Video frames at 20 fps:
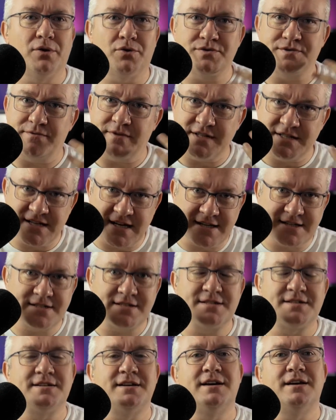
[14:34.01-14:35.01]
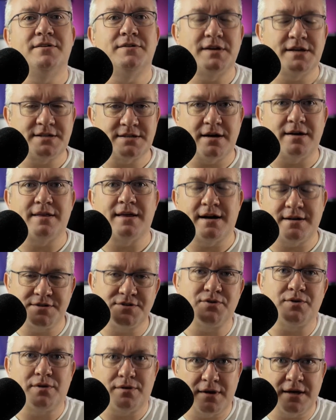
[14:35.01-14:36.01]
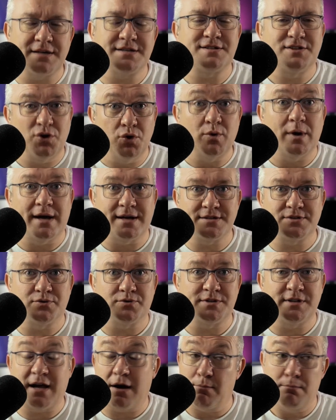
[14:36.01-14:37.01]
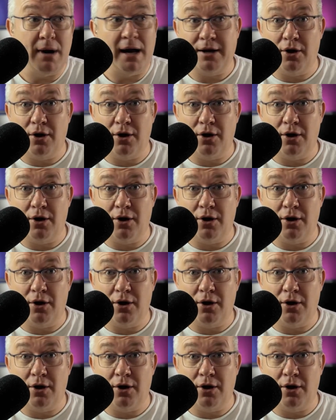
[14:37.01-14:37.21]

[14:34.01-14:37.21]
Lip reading: laws of intestacy and things like that, so that things do get sorted out.